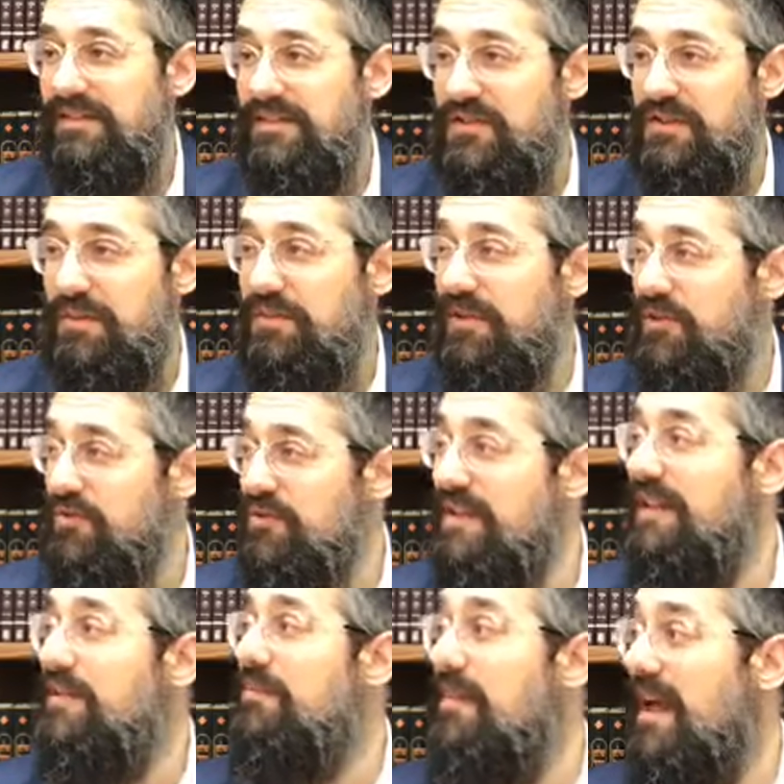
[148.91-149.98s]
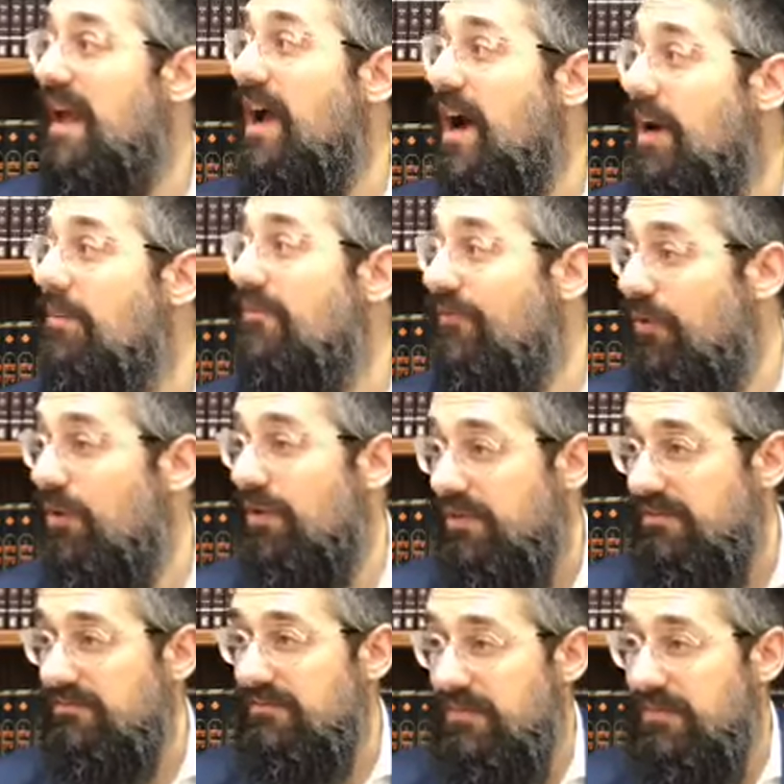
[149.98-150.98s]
It's something you need to make up for